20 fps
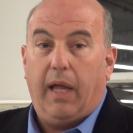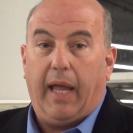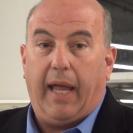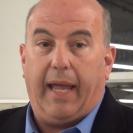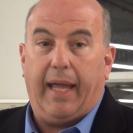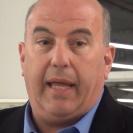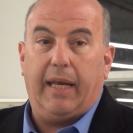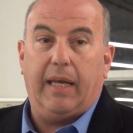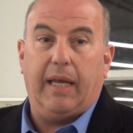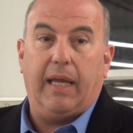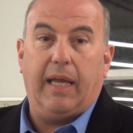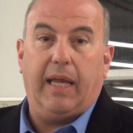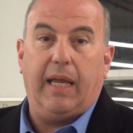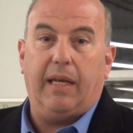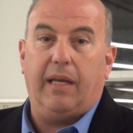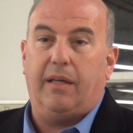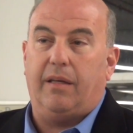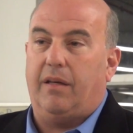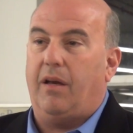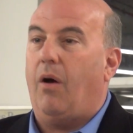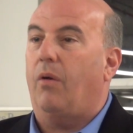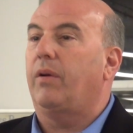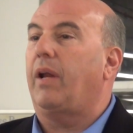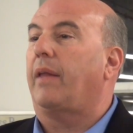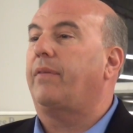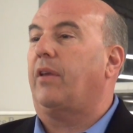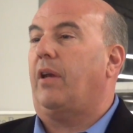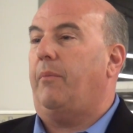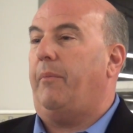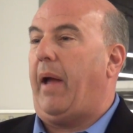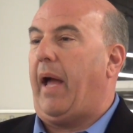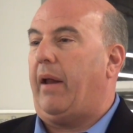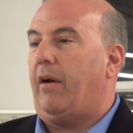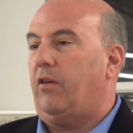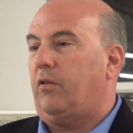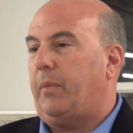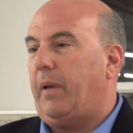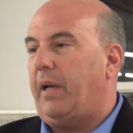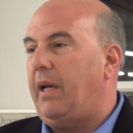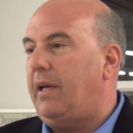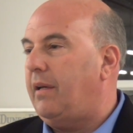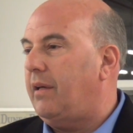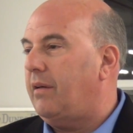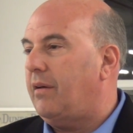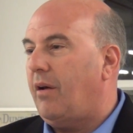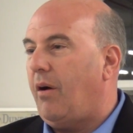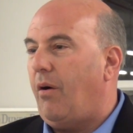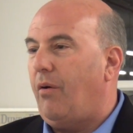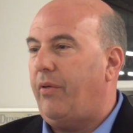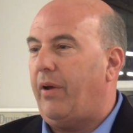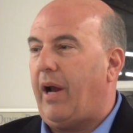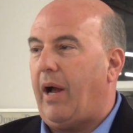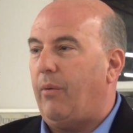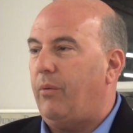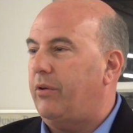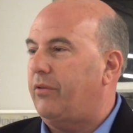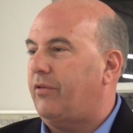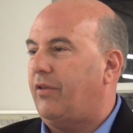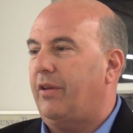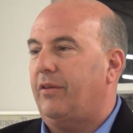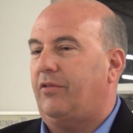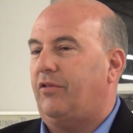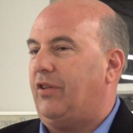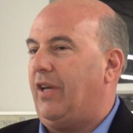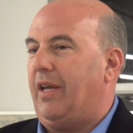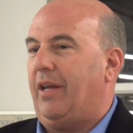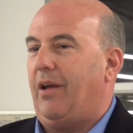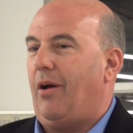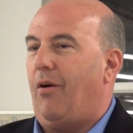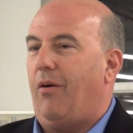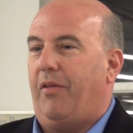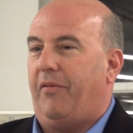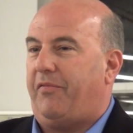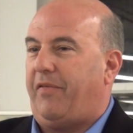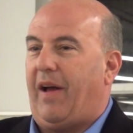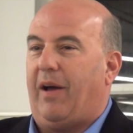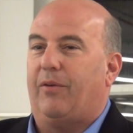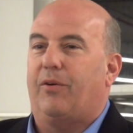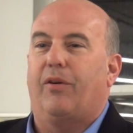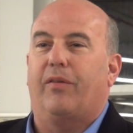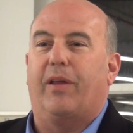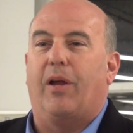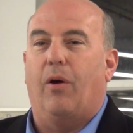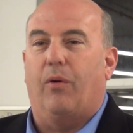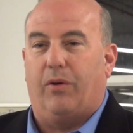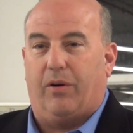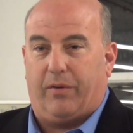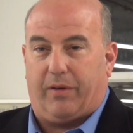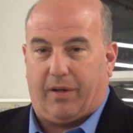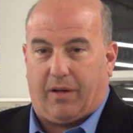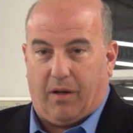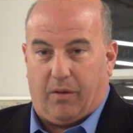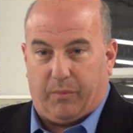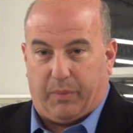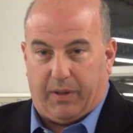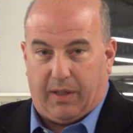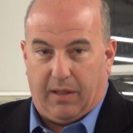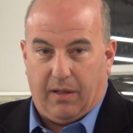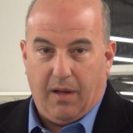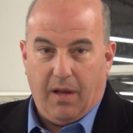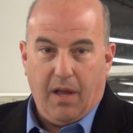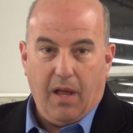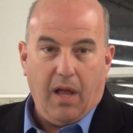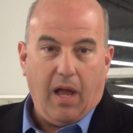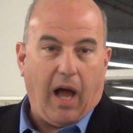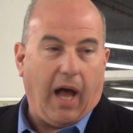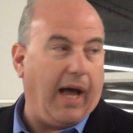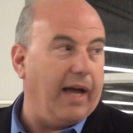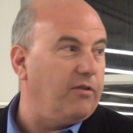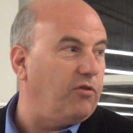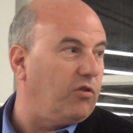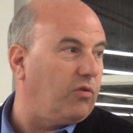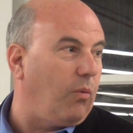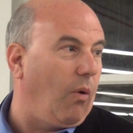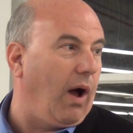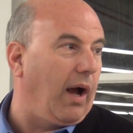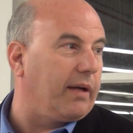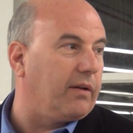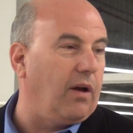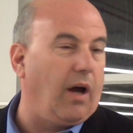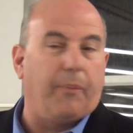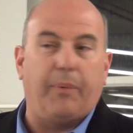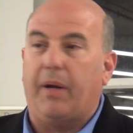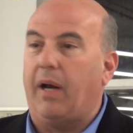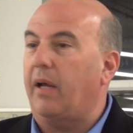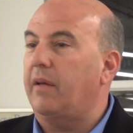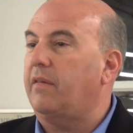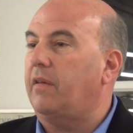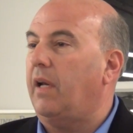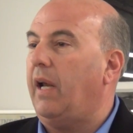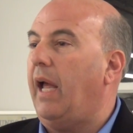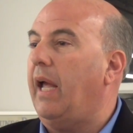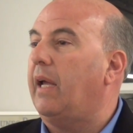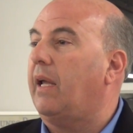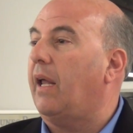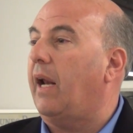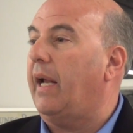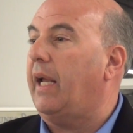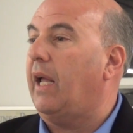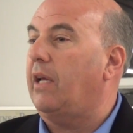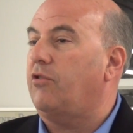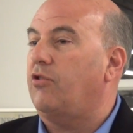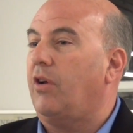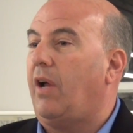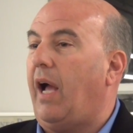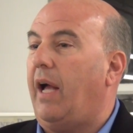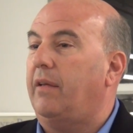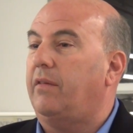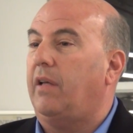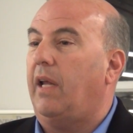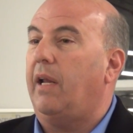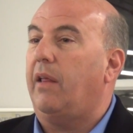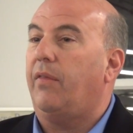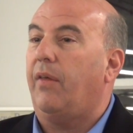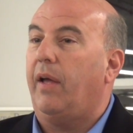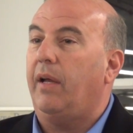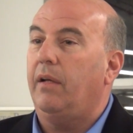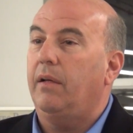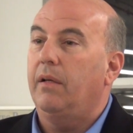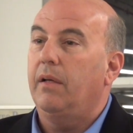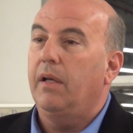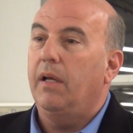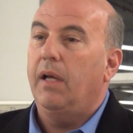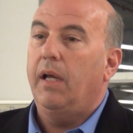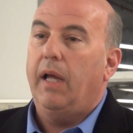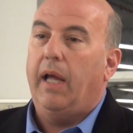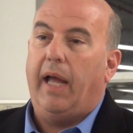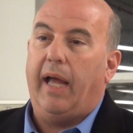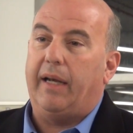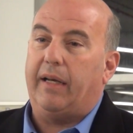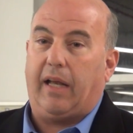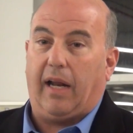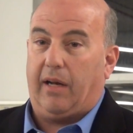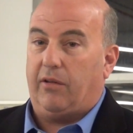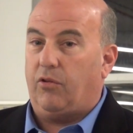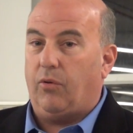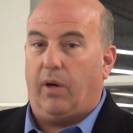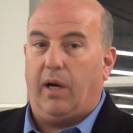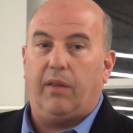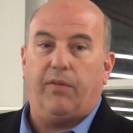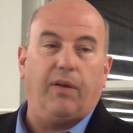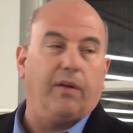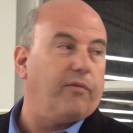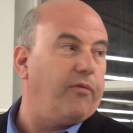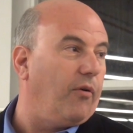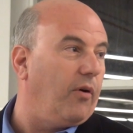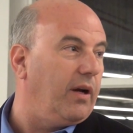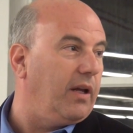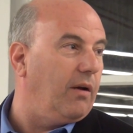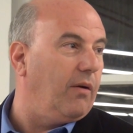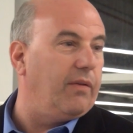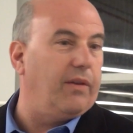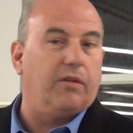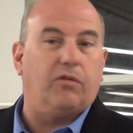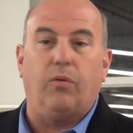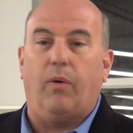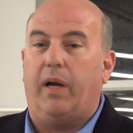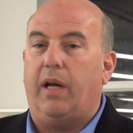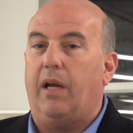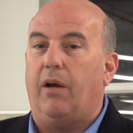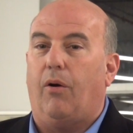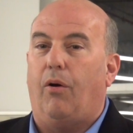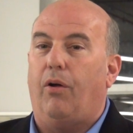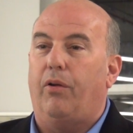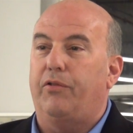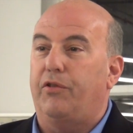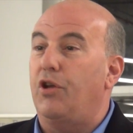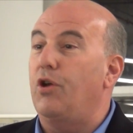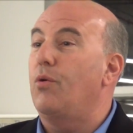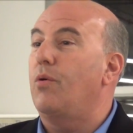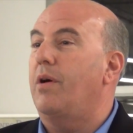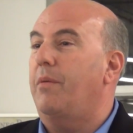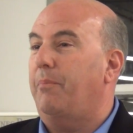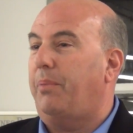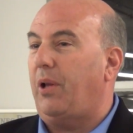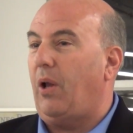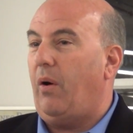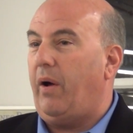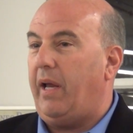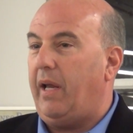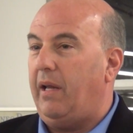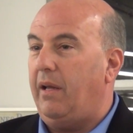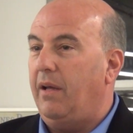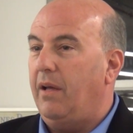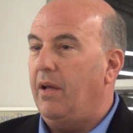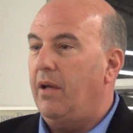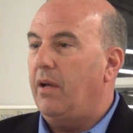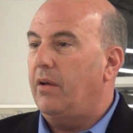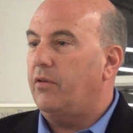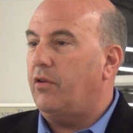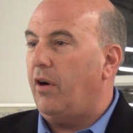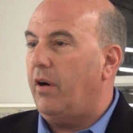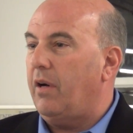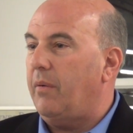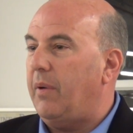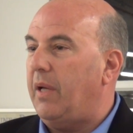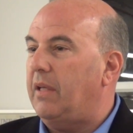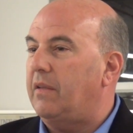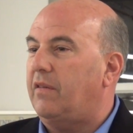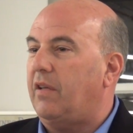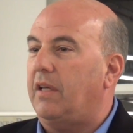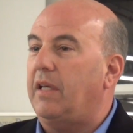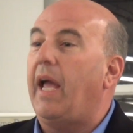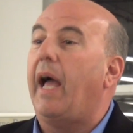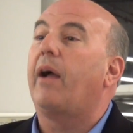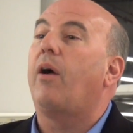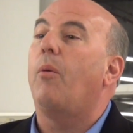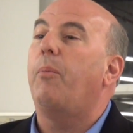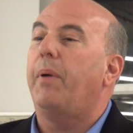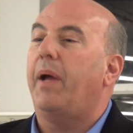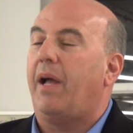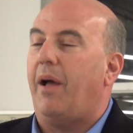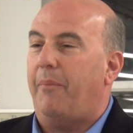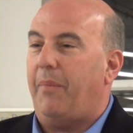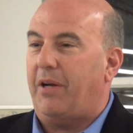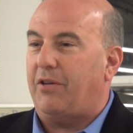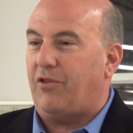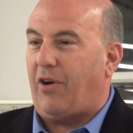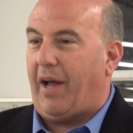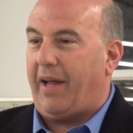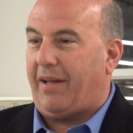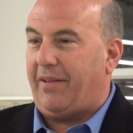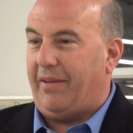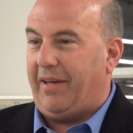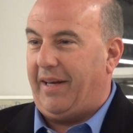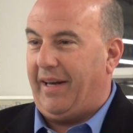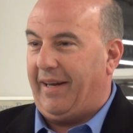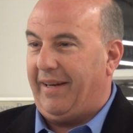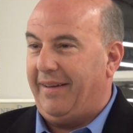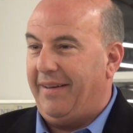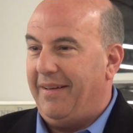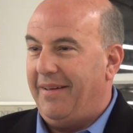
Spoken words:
And he didn't know, not that it matters, but he didn't know that I was the CEO, the founder, the owner of the company. I just walked up and I said, hey, can I get you guys anything? And can I do anything for you? And the 20-year-old new employee turned to me and said, yeah, go pick up my dry cleaning.